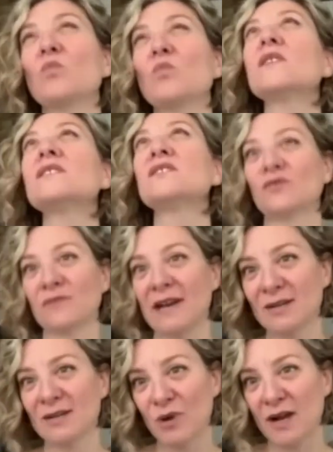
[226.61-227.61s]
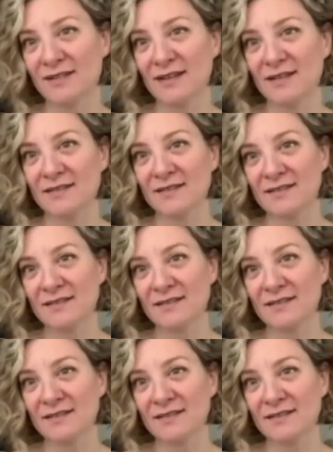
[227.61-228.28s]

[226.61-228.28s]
and what's your writing process?